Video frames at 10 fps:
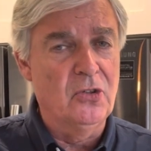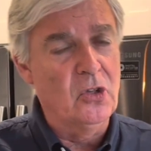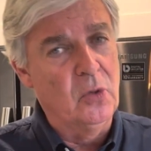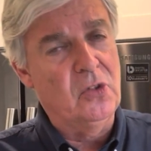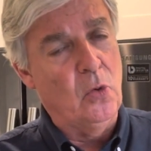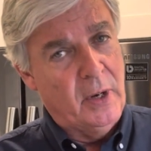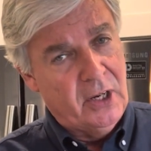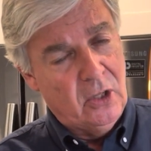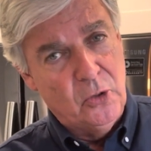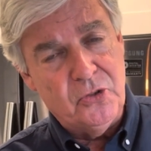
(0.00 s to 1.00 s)
so it's quite
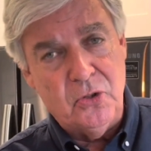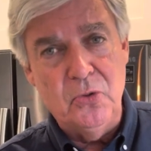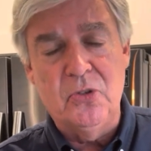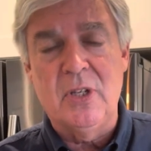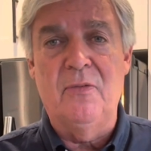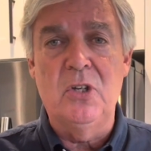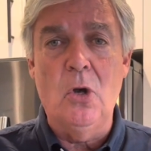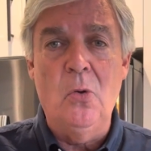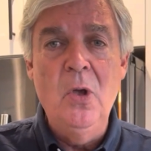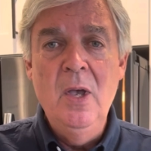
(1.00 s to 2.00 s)
close to
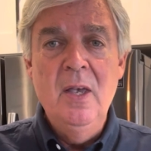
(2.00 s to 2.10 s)
Sauvignon.